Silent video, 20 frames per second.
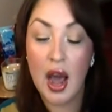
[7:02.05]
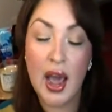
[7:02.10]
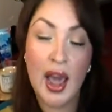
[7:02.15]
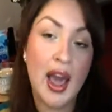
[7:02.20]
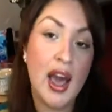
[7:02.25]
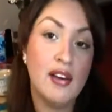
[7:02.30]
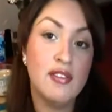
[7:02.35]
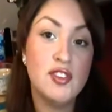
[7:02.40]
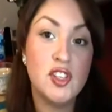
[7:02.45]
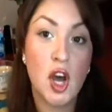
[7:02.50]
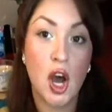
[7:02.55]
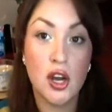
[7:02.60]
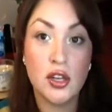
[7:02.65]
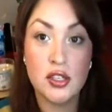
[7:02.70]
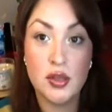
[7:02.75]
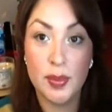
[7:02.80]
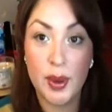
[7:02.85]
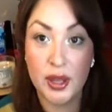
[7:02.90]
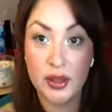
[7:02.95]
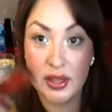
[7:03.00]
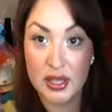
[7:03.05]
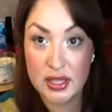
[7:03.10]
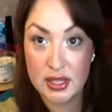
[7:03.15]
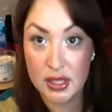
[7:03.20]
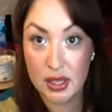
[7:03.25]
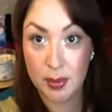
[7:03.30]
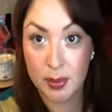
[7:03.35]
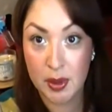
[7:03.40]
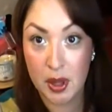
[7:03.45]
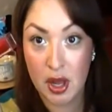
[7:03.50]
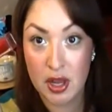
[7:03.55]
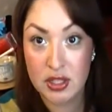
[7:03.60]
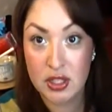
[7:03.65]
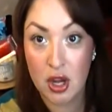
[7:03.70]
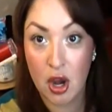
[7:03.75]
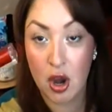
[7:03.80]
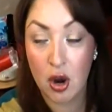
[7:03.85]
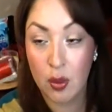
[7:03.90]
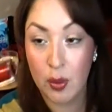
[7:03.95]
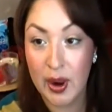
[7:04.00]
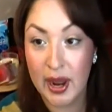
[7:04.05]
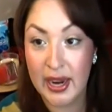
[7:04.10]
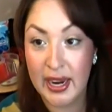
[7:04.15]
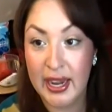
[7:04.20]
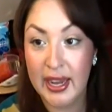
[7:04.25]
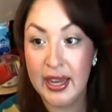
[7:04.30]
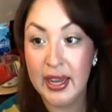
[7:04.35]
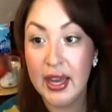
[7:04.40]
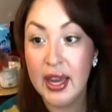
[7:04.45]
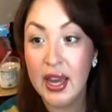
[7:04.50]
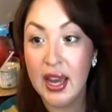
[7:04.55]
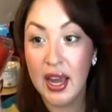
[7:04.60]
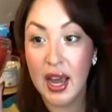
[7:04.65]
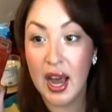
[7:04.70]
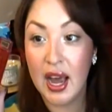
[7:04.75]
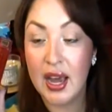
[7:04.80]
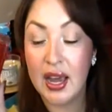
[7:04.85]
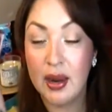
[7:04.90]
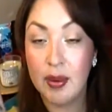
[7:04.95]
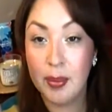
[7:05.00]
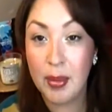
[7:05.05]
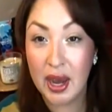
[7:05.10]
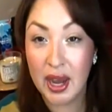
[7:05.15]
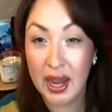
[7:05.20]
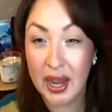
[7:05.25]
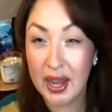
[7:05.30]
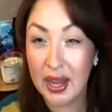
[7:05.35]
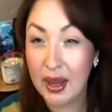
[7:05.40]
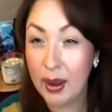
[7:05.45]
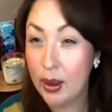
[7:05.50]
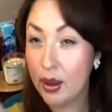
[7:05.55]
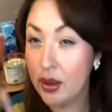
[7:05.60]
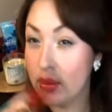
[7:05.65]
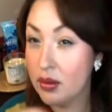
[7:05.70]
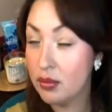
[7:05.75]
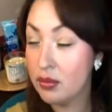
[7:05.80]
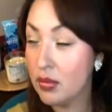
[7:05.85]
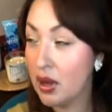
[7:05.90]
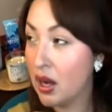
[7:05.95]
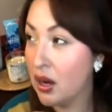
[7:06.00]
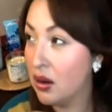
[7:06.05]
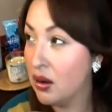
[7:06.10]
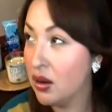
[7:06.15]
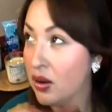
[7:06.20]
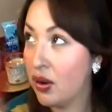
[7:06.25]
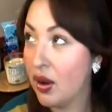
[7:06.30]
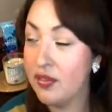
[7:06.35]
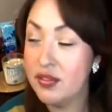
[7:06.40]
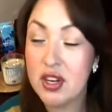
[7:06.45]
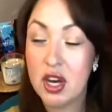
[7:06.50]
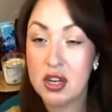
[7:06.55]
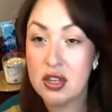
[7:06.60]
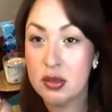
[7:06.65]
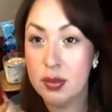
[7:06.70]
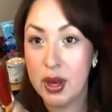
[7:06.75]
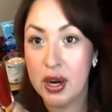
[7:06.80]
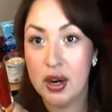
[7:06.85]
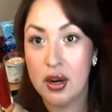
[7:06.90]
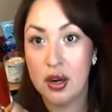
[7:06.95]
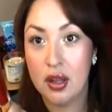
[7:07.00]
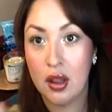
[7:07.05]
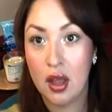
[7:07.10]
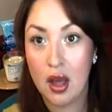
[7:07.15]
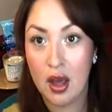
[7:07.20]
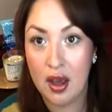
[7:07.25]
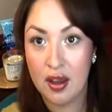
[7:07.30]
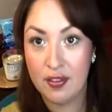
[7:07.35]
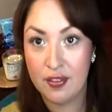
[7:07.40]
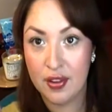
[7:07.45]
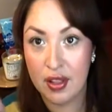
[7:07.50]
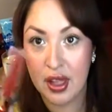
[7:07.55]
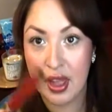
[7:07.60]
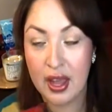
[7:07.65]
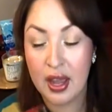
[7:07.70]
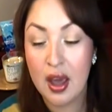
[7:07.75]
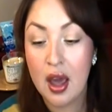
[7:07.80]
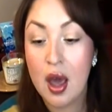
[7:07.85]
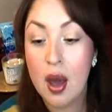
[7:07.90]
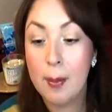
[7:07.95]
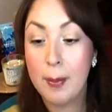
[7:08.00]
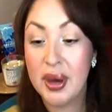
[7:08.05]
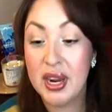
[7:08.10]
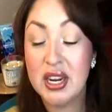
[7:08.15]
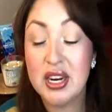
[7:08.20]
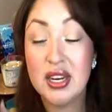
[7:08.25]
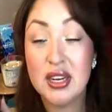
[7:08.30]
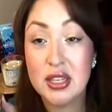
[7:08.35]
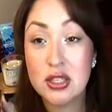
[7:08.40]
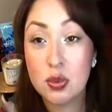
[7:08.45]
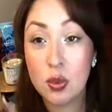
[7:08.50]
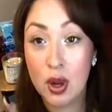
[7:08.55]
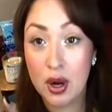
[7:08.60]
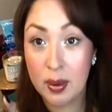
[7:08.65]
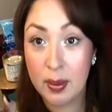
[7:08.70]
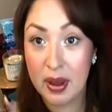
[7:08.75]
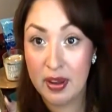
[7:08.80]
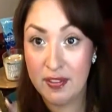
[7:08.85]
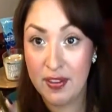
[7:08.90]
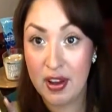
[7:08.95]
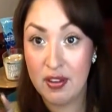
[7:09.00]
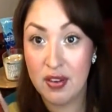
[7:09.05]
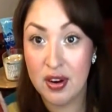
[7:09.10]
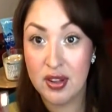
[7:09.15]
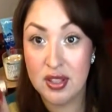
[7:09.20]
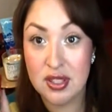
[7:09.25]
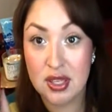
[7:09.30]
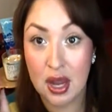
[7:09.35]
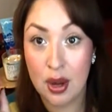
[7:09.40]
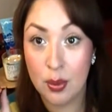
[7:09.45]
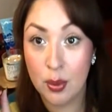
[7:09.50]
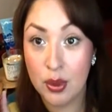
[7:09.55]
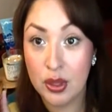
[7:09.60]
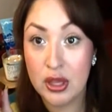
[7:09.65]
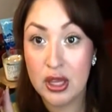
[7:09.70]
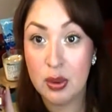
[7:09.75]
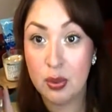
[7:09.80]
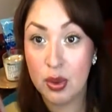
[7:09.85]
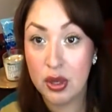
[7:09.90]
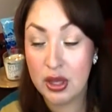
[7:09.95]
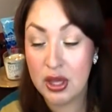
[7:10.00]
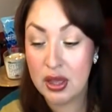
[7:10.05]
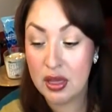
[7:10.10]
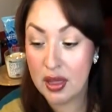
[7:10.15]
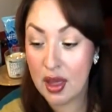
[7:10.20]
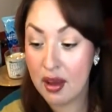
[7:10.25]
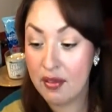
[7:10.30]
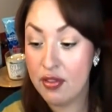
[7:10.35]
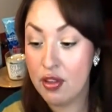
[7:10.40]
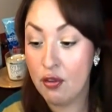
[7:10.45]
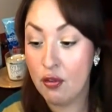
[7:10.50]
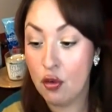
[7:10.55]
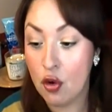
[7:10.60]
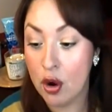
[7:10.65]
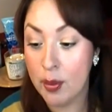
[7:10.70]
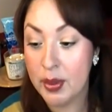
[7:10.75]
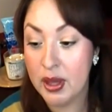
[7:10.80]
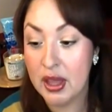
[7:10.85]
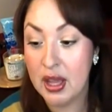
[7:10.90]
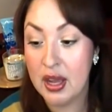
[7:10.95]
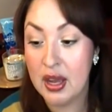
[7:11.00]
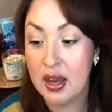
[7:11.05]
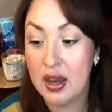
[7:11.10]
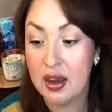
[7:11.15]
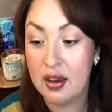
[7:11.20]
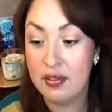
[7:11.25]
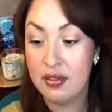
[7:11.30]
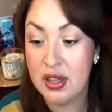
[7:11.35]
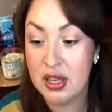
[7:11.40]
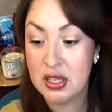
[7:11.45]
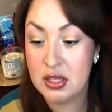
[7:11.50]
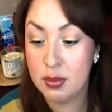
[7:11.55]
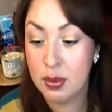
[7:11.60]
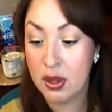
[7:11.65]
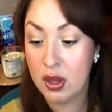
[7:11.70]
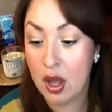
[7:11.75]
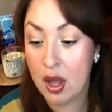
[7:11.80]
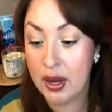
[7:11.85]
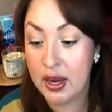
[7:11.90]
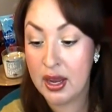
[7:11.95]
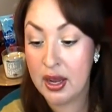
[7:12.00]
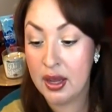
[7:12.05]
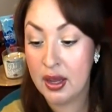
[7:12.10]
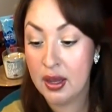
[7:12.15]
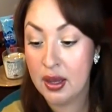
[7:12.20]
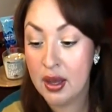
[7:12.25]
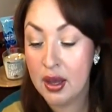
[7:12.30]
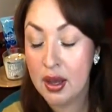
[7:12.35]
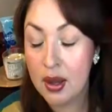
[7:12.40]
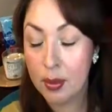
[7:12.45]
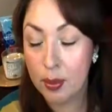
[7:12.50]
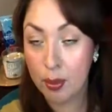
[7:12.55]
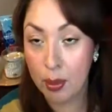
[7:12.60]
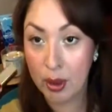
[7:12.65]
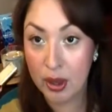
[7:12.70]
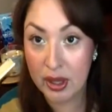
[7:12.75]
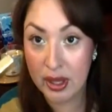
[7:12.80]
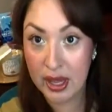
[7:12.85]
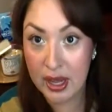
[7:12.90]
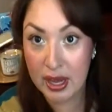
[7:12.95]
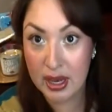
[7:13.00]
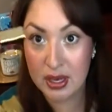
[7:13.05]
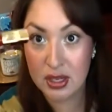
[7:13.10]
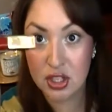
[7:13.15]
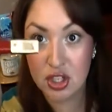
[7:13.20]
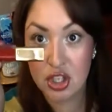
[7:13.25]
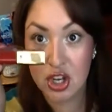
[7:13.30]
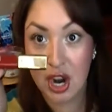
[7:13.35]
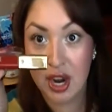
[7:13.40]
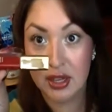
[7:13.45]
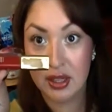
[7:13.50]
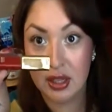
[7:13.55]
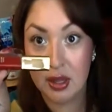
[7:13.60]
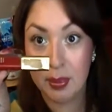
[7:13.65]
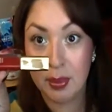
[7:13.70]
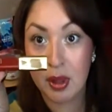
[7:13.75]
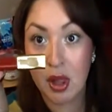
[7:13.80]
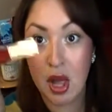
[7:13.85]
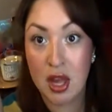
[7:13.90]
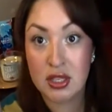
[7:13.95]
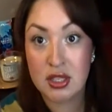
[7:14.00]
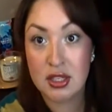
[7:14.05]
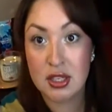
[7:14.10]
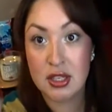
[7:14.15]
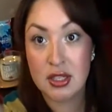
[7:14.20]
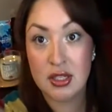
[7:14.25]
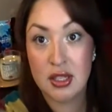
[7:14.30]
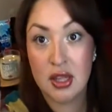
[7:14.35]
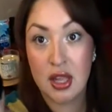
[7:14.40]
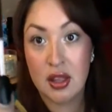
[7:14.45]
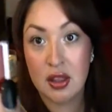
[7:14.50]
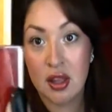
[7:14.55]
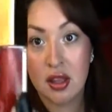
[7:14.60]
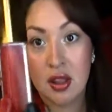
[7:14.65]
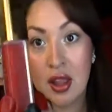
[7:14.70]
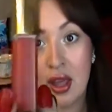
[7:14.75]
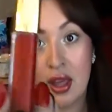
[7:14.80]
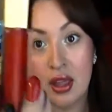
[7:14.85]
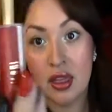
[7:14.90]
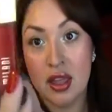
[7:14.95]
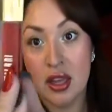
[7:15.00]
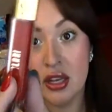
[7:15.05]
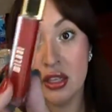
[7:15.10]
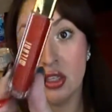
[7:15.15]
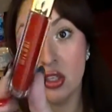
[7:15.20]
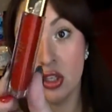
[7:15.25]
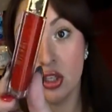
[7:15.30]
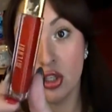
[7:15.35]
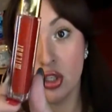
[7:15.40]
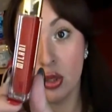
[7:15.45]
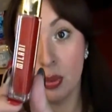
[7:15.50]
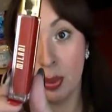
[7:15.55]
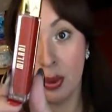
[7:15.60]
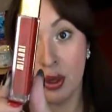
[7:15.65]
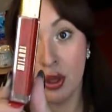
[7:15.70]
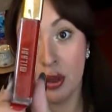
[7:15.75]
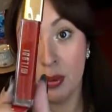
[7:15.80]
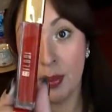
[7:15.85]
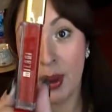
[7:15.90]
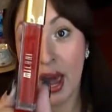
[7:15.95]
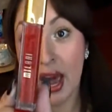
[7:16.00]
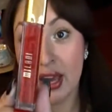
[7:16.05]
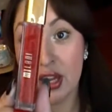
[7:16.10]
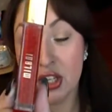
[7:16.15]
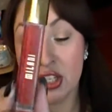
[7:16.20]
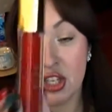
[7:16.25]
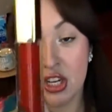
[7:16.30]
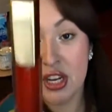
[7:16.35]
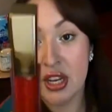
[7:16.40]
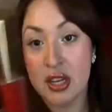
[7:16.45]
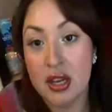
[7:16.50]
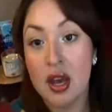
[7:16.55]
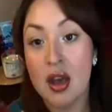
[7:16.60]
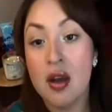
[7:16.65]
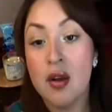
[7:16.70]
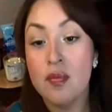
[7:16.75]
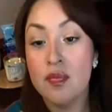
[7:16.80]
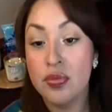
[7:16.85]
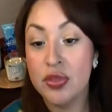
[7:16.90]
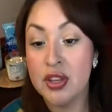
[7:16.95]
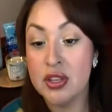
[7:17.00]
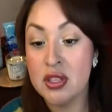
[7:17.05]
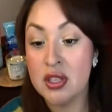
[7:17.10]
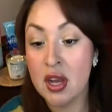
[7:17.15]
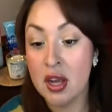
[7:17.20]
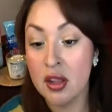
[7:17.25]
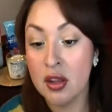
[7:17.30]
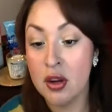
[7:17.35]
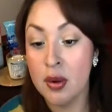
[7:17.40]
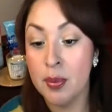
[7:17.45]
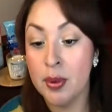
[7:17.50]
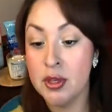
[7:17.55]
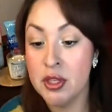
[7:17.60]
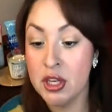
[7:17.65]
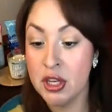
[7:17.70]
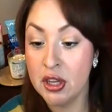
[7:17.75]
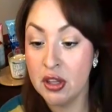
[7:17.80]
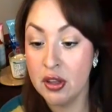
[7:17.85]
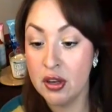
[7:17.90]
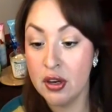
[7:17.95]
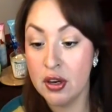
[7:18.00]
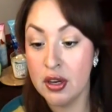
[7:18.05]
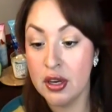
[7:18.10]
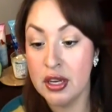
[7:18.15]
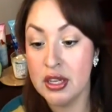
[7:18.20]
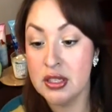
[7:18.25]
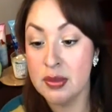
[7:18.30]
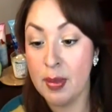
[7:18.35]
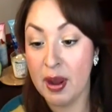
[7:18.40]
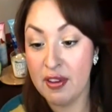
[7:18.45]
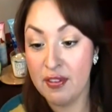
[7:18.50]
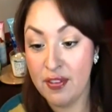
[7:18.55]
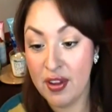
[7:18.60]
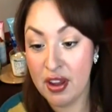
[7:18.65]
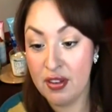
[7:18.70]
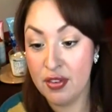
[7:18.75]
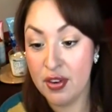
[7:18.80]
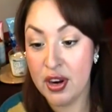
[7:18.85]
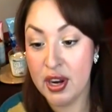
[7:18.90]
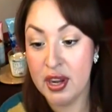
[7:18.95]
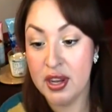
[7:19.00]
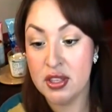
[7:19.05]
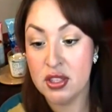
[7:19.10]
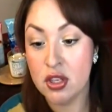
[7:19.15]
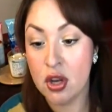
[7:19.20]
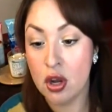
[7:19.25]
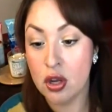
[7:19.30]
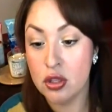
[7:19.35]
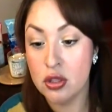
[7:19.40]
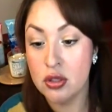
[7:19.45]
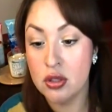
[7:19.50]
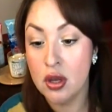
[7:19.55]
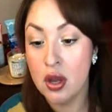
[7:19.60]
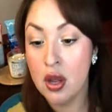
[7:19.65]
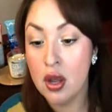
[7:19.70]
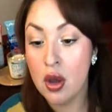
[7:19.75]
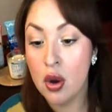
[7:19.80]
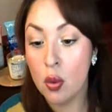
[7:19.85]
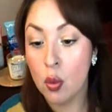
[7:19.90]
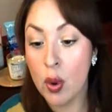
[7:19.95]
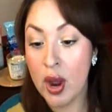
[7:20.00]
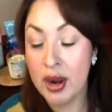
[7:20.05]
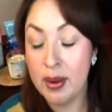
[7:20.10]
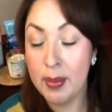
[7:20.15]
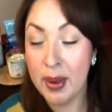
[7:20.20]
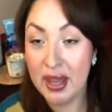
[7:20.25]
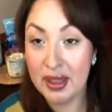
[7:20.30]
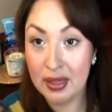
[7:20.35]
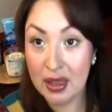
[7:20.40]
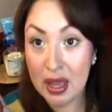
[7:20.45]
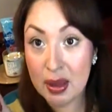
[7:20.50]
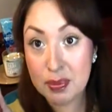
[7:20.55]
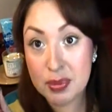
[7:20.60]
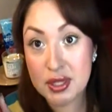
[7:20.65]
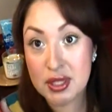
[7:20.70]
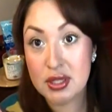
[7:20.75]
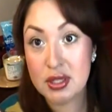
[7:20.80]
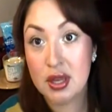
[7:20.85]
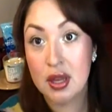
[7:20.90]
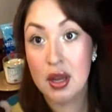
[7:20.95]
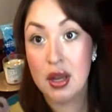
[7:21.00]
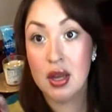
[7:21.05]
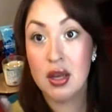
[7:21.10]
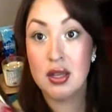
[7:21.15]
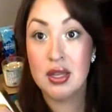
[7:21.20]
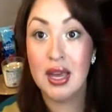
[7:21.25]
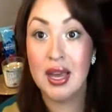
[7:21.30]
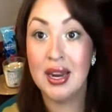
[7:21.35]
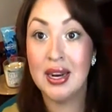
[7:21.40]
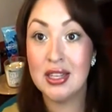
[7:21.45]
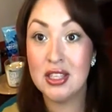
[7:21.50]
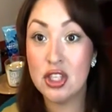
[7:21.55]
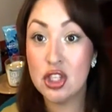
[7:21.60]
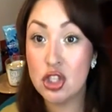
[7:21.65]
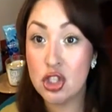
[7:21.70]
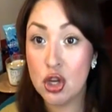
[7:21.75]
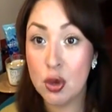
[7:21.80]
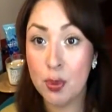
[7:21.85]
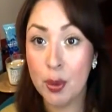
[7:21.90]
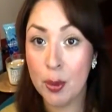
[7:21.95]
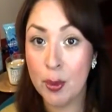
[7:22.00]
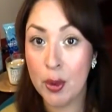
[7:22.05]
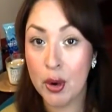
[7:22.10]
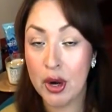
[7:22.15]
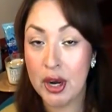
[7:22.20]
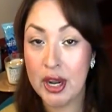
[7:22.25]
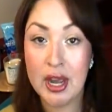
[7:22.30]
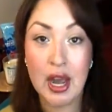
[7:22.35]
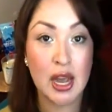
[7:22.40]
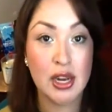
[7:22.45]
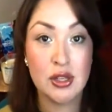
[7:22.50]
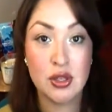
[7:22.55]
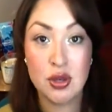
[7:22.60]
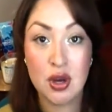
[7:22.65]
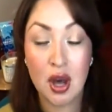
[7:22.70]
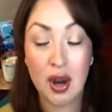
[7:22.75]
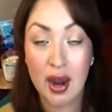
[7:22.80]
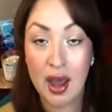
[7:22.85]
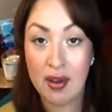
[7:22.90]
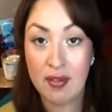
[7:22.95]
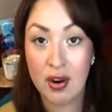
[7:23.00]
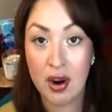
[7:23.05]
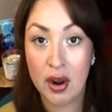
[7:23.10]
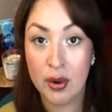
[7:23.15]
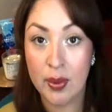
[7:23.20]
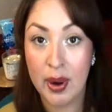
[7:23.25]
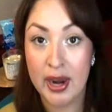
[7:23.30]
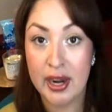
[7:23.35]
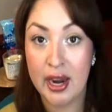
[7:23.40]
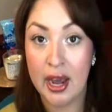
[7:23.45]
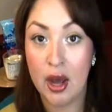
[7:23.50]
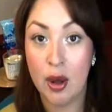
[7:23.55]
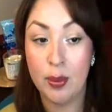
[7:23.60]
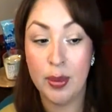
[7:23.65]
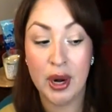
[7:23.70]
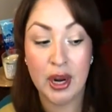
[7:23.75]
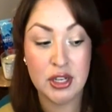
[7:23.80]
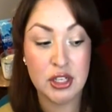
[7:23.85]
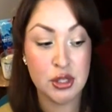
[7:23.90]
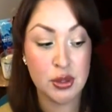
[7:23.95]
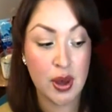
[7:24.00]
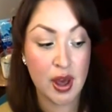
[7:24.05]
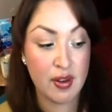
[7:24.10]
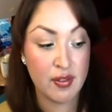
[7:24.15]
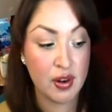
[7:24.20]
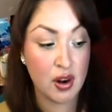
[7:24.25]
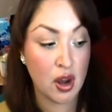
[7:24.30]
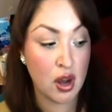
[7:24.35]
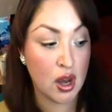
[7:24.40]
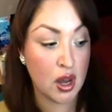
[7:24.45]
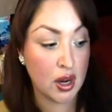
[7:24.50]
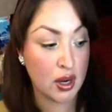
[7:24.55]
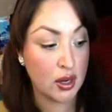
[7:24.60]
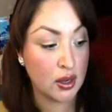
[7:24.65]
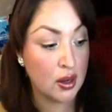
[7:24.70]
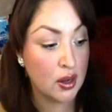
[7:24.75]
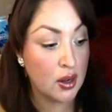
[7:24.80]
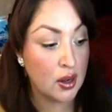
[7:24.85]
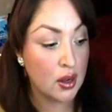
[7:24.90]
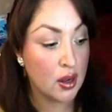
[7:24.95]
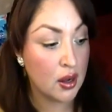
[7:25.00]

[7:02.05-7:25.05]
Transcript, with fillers: I have talked about this lip gloss already and my, I don't know, I've talked about it a lot, I feel like. But it is one of my favorites. I really, really love the formula of these Milani Brilliant Shine Lip Glosses and they look like this. They're super cute packaging. This color in particular is my favorite. It's called Red My Lips and it's super pretty. I do not have it on right now, but I do have it on